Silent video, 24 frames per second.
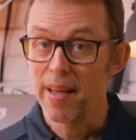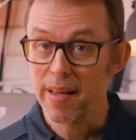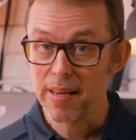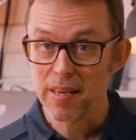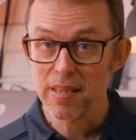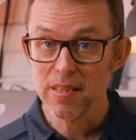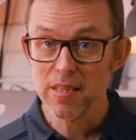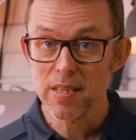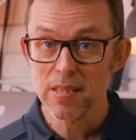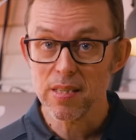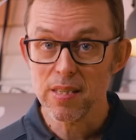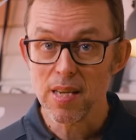It
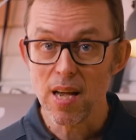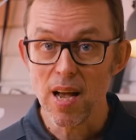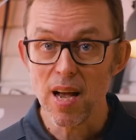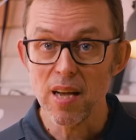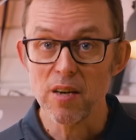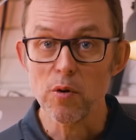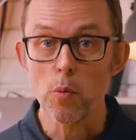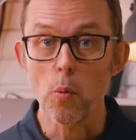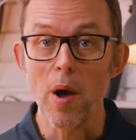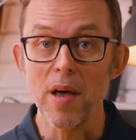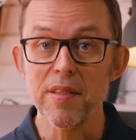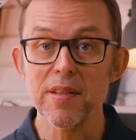can
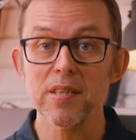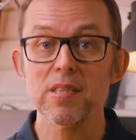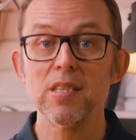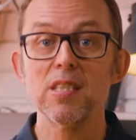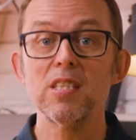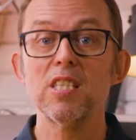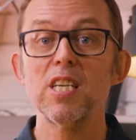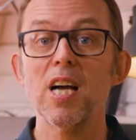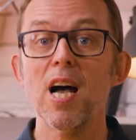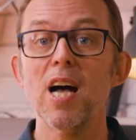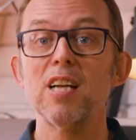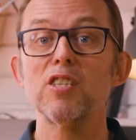decide whether
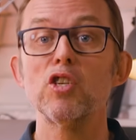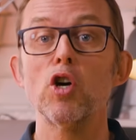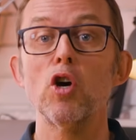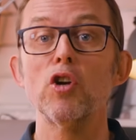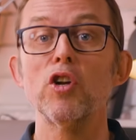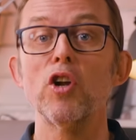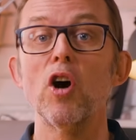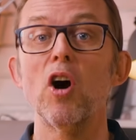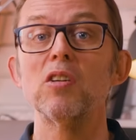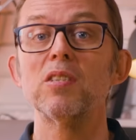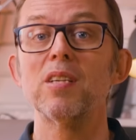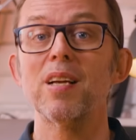to charge or
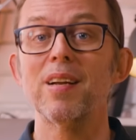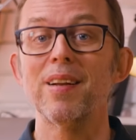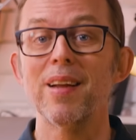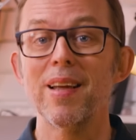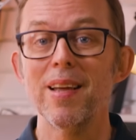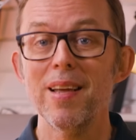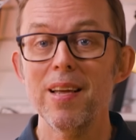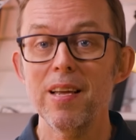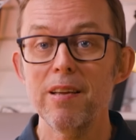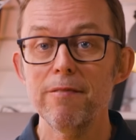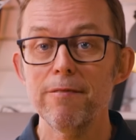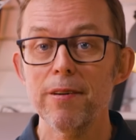not, and
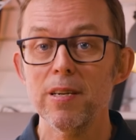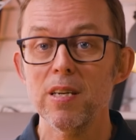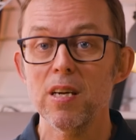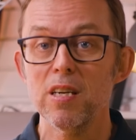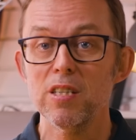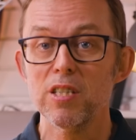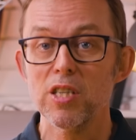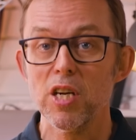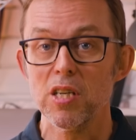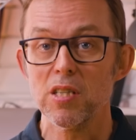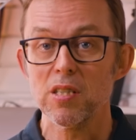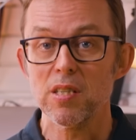even
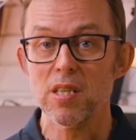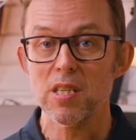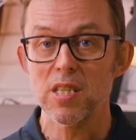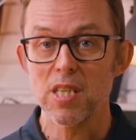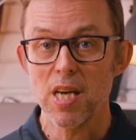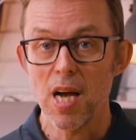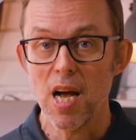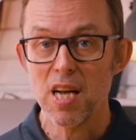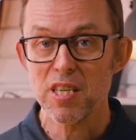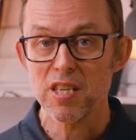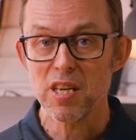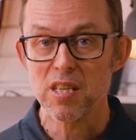adjust the
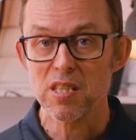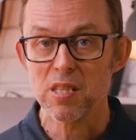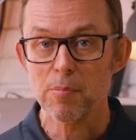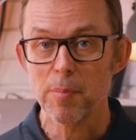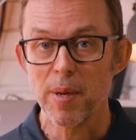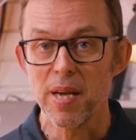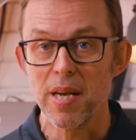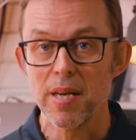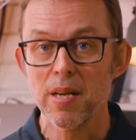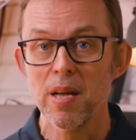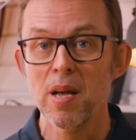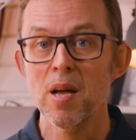charging
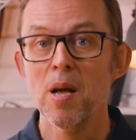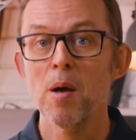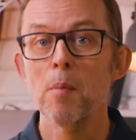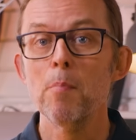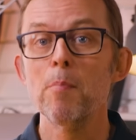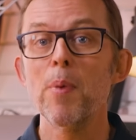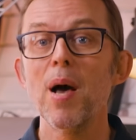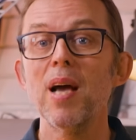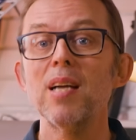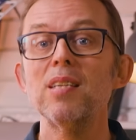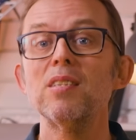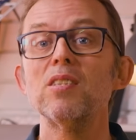speed
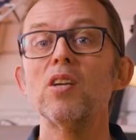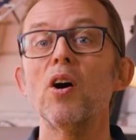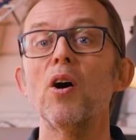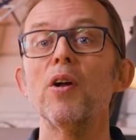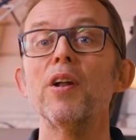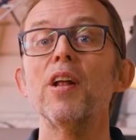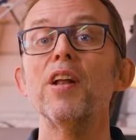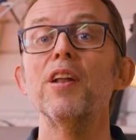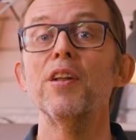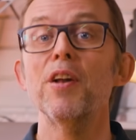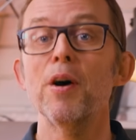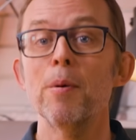based
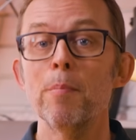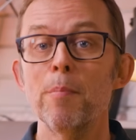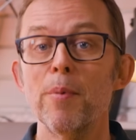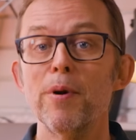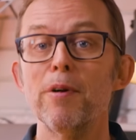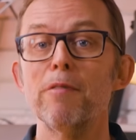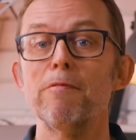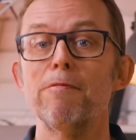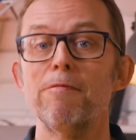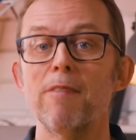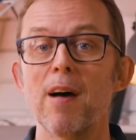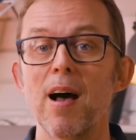on a
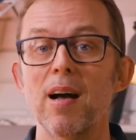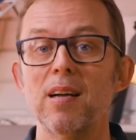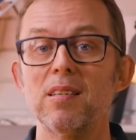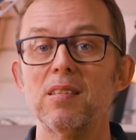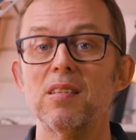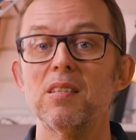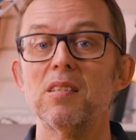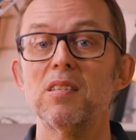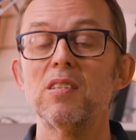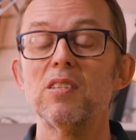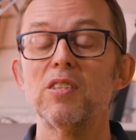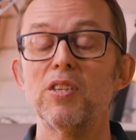number of
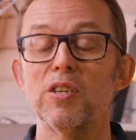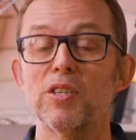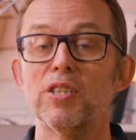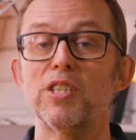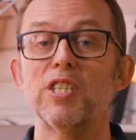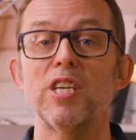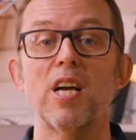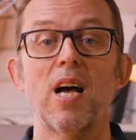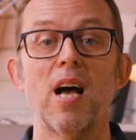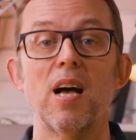factors, such